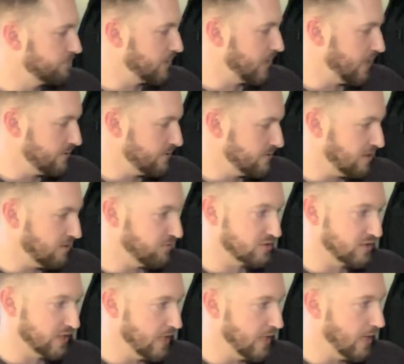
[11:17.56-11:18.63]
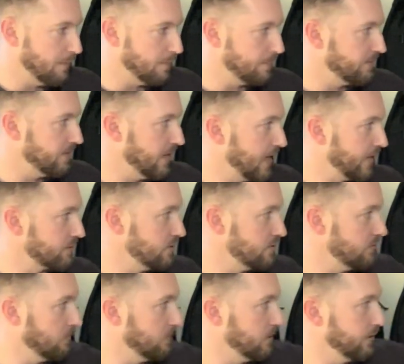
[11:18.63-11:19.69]
getting yourself cleaned up, they actually
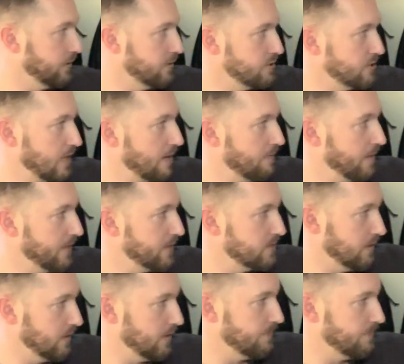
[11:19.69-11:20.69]
do a really good job at